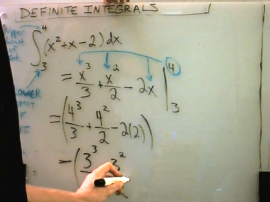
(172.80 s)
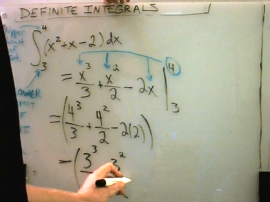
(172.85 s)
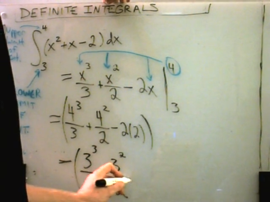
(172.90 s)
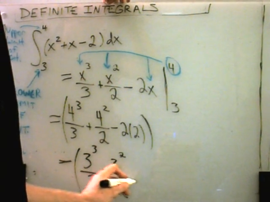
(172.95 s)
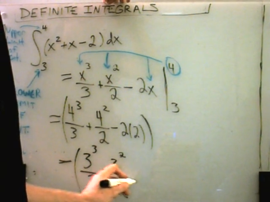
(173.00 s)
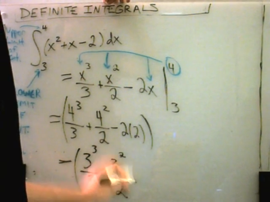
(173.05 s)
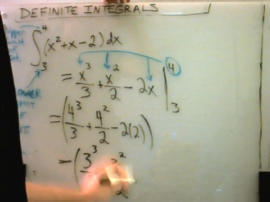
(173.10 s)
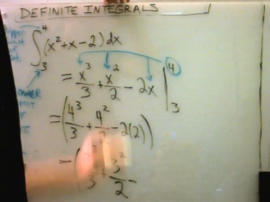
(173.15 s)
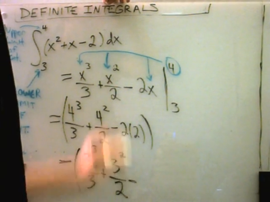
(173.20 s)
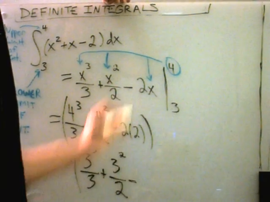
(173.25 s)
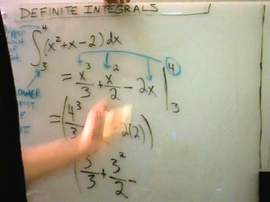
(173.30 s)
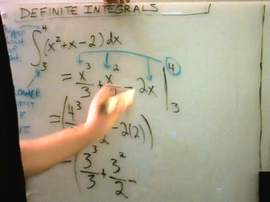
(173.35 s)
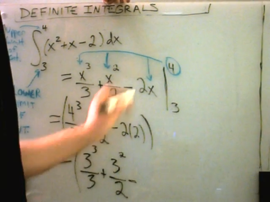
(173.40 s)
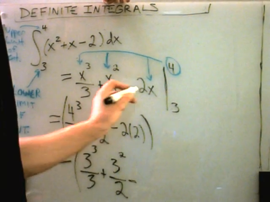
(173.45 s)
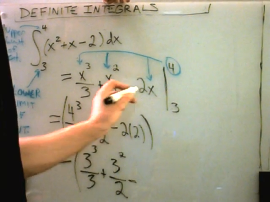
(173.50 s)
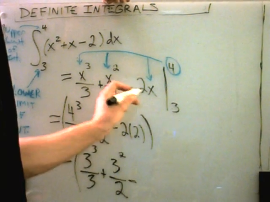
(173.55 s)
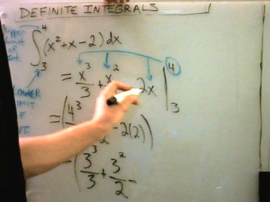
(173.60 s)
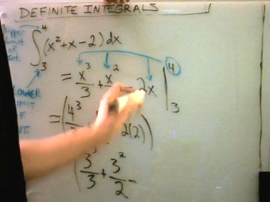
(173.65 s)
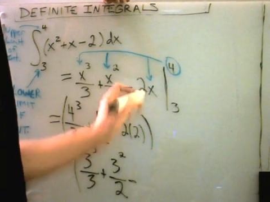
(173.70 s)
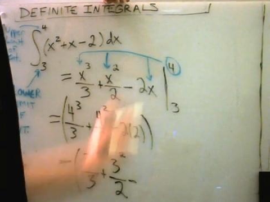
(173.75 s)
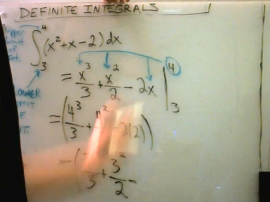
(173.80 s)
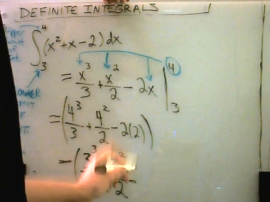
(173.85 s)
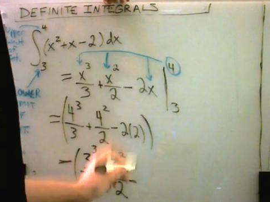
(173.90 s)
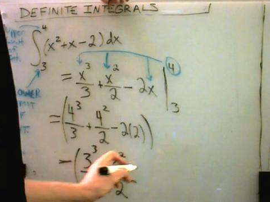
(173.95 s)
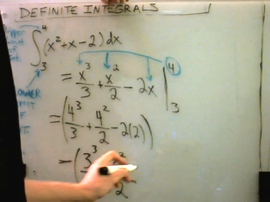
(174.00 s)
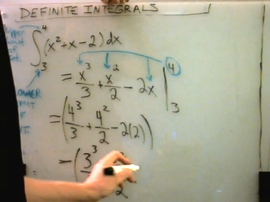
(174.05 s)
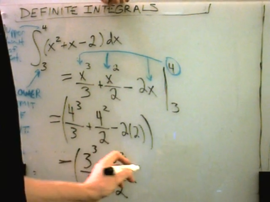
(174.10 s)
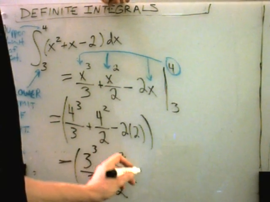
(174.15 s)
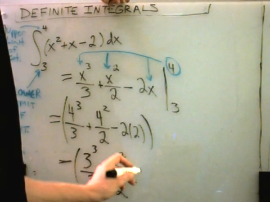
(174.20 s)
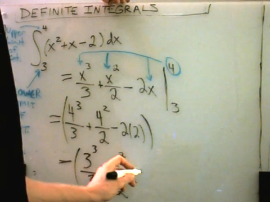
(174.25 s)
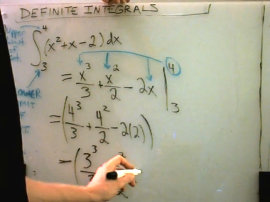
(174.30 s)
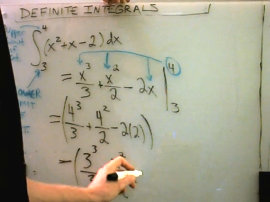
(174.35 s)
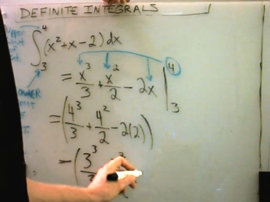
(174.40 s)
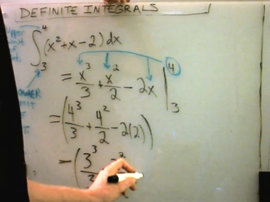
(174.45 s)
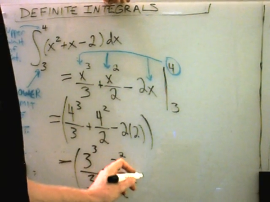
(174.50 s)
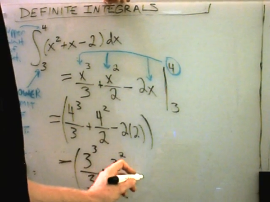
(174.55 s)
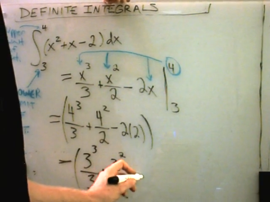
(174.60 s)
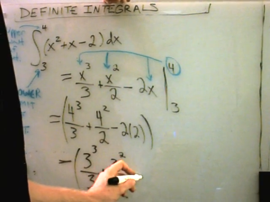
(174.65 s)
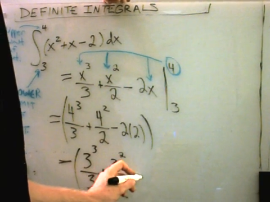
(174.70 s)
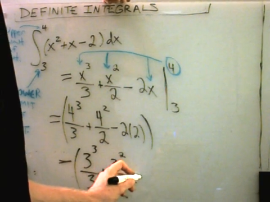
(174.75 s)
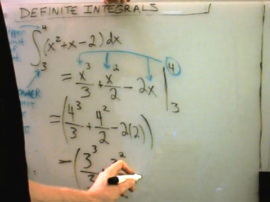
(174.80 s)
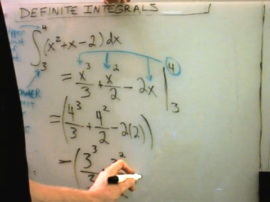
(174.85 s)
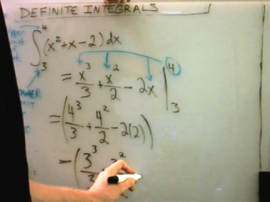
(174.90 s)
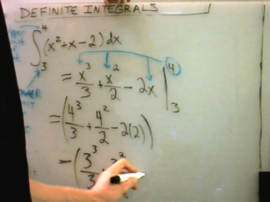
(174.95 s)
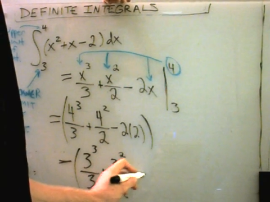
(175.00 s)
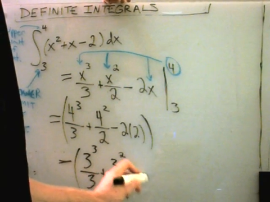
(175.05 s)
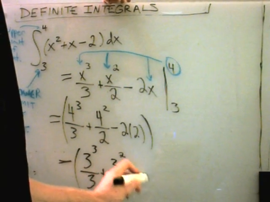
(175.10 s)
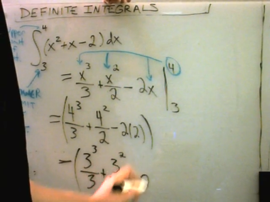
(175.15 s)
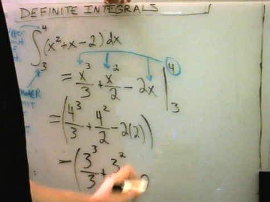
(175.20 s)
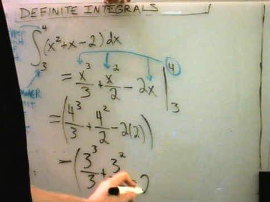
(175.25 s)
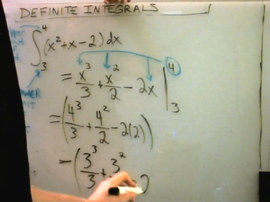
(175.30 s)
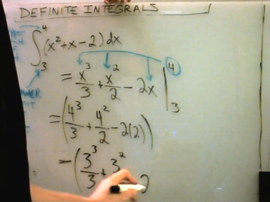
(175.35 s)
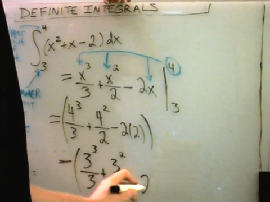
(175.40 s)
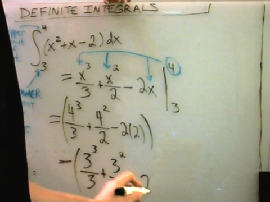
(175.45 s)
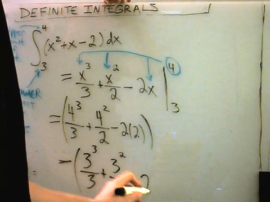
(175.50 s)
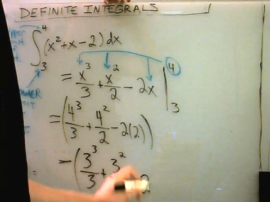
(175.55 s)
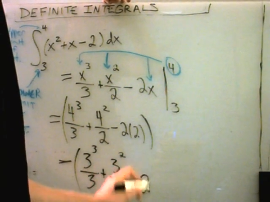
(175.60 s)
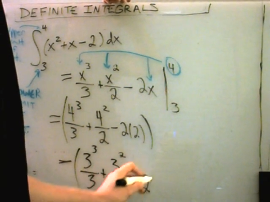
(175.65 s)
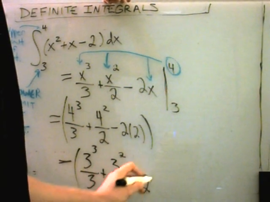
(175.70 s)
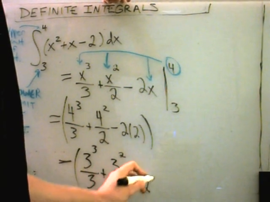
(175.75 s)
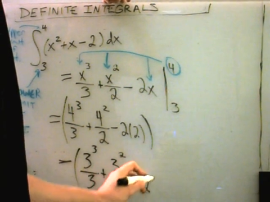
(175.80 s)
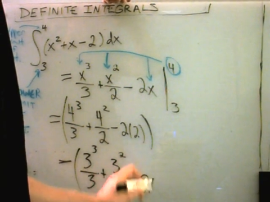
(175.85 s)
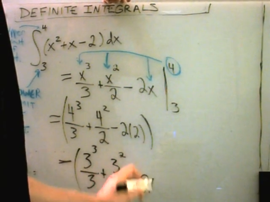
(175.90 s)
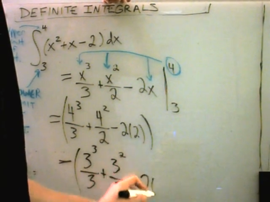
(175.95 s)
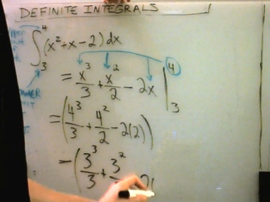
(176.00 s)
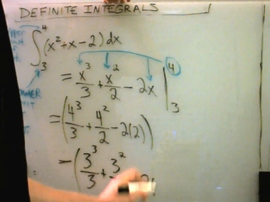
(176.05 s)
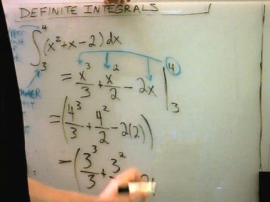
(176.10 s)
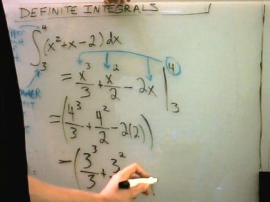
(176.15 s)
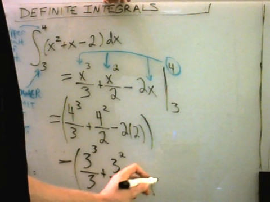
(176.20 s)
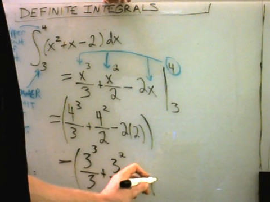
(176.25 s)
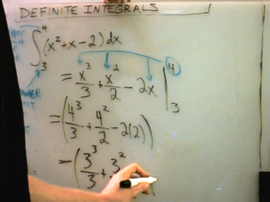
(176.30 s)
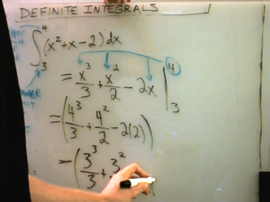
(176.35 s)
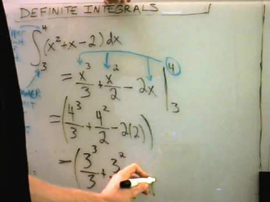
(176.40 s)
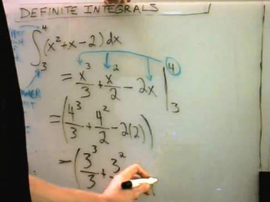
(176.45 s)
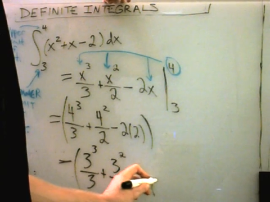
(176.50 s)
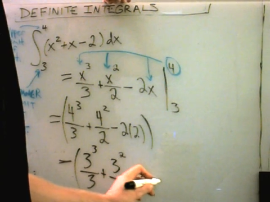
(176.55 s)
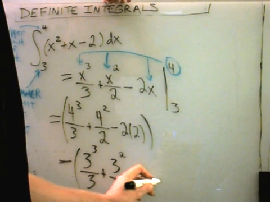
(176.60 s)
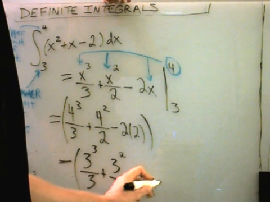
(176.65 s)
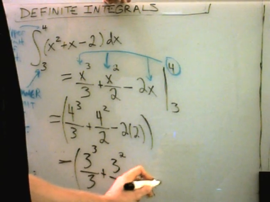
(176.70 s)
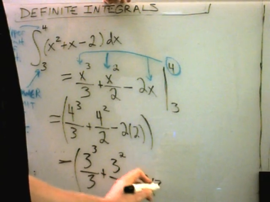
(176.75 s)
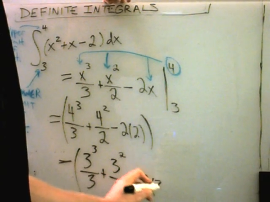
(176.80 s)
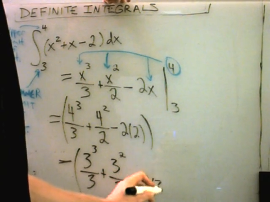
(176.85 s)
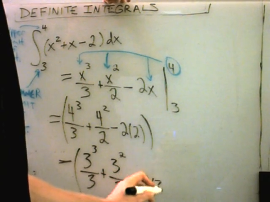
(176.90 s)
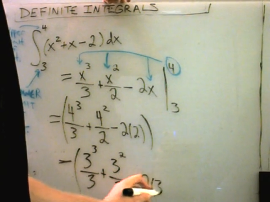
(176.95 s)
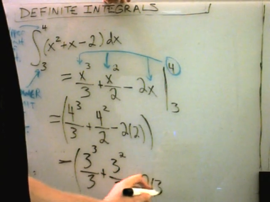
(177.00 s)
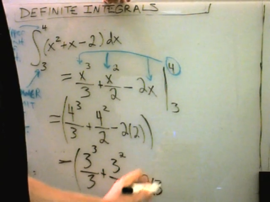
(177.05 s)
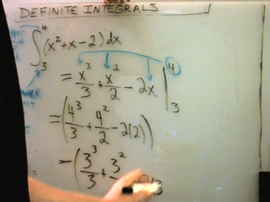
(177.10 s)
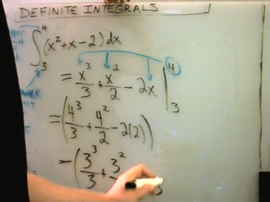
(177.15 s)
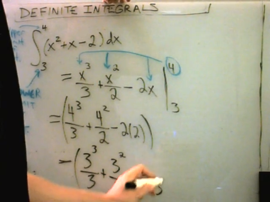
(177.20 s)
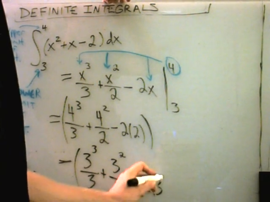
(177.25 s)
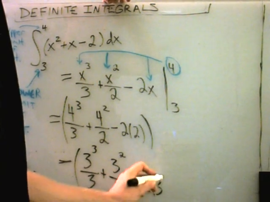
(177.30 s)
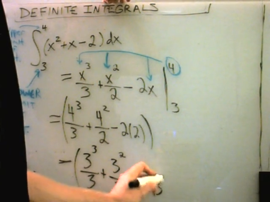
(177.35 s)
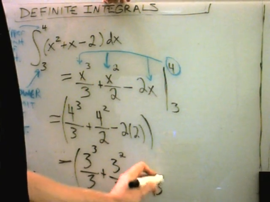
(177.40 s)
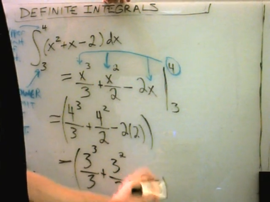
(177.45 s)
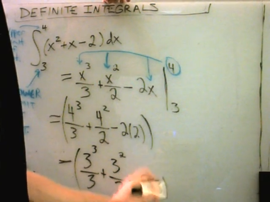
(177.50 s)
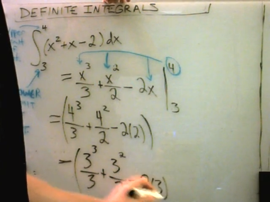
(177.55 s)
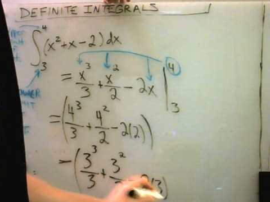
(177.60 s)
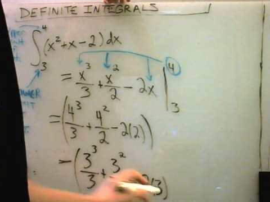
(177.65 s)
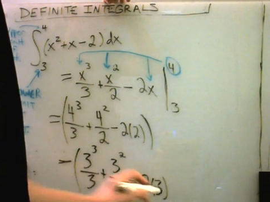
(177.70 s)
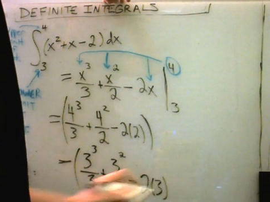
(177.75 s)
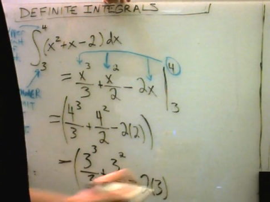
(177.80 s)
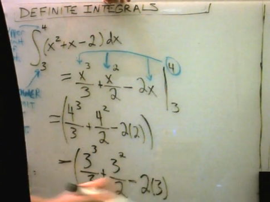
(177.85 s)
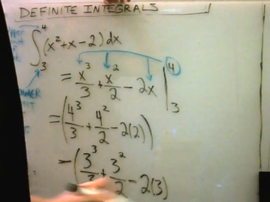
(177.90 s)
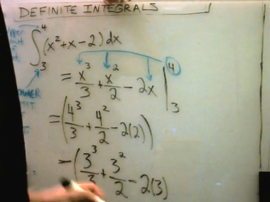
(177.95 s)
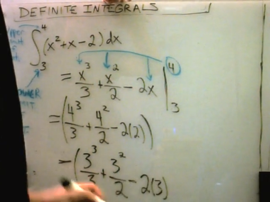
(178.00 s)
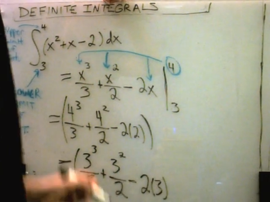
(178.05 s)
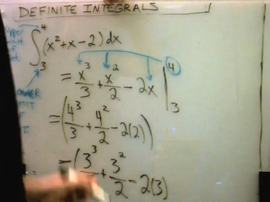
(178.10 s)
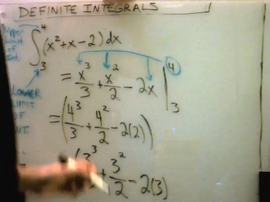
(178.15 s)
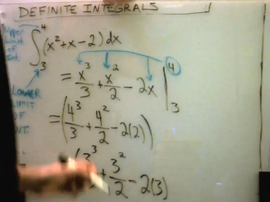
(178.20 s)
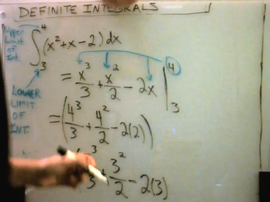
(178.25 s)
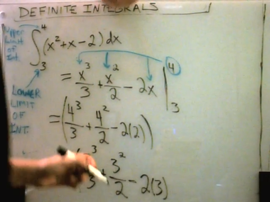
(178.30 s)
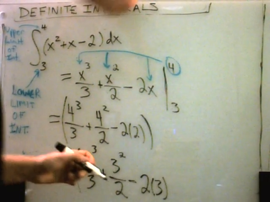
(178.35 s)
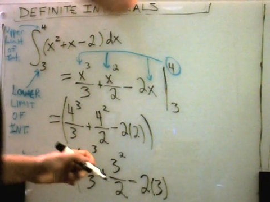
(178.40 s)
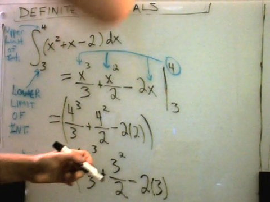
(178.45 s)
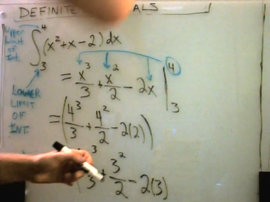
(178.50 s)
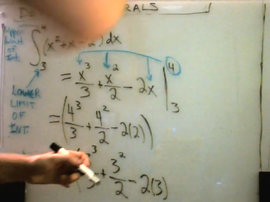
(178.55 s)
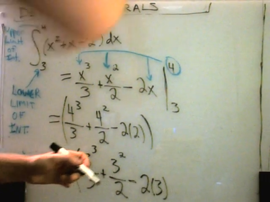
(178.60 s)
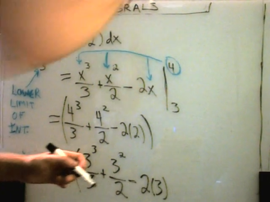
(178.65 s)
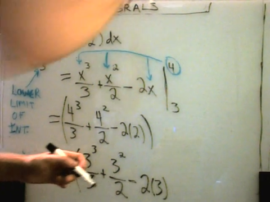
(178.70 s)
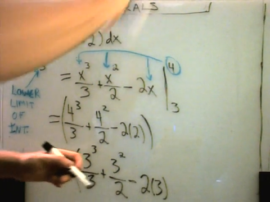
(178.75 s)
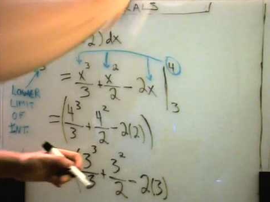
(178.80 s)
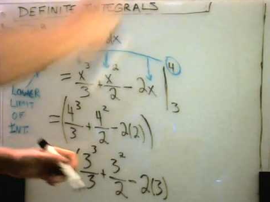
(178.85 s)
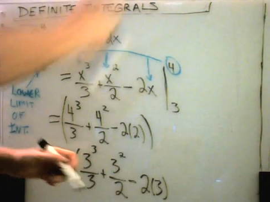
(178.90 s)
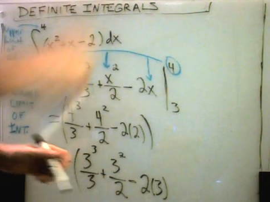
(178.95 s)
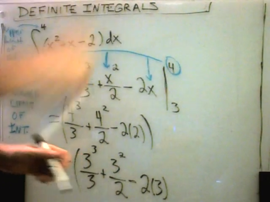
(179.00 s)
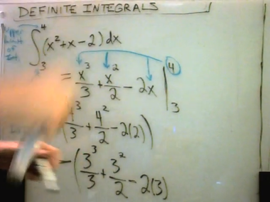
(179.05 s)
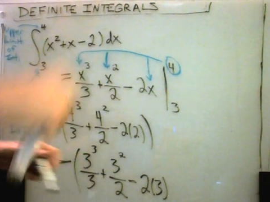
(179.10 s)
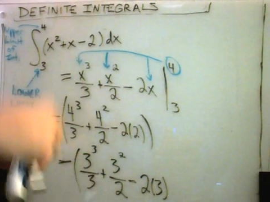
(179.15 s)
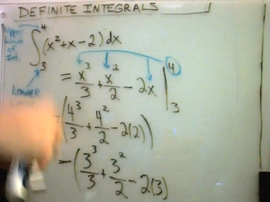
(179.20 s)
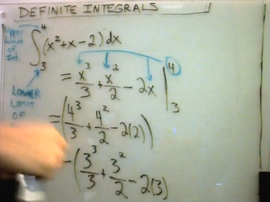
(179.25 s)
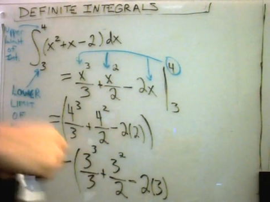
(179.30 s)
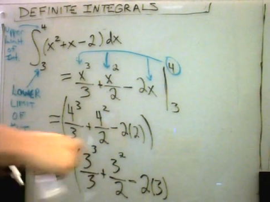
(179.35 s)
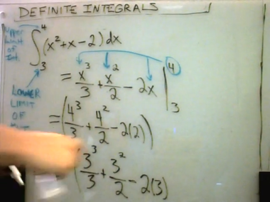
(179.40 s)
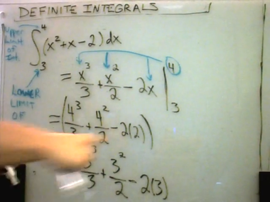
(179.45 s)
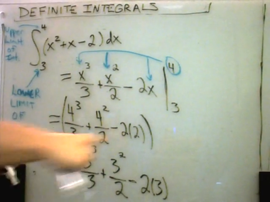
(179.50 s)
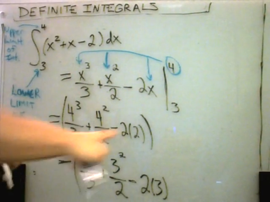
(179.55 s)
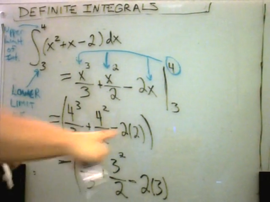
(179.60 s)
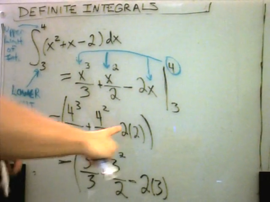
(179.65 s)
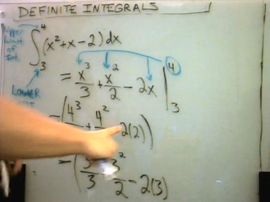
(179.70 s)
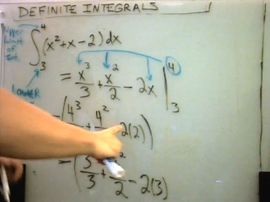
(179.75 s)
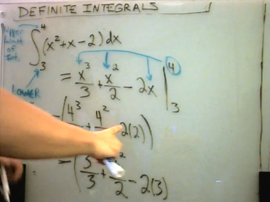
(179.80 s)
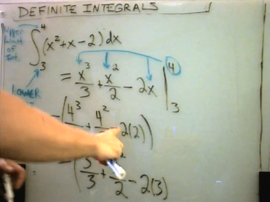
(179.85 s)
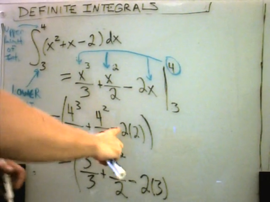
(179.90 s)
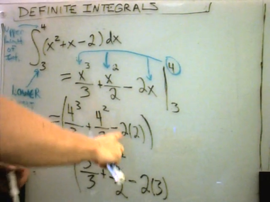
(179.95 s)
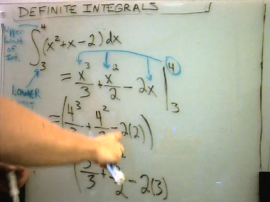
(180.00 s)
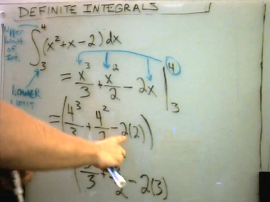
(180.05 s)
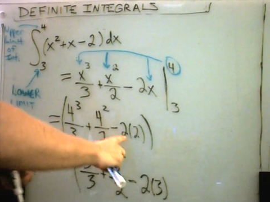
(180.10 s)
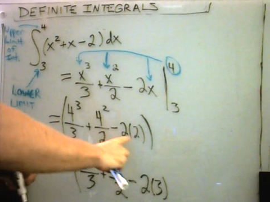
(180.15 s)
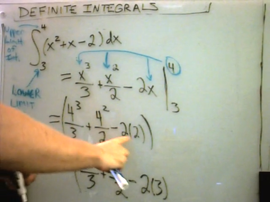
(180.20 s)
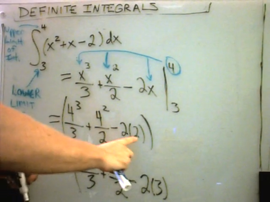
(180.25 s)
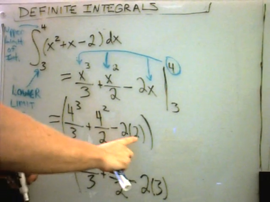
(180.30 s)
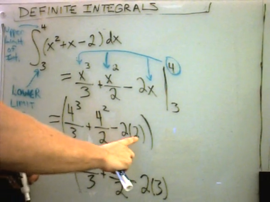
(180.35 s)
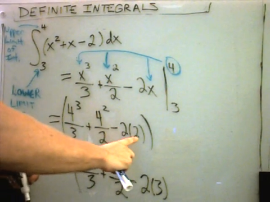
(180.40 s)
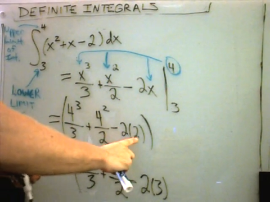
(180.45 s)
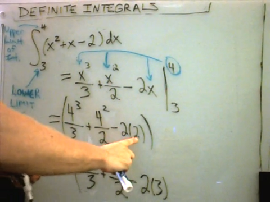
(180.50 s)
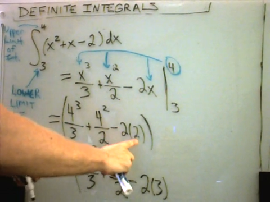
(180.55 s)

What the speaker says: Nobody's mouth can be seen.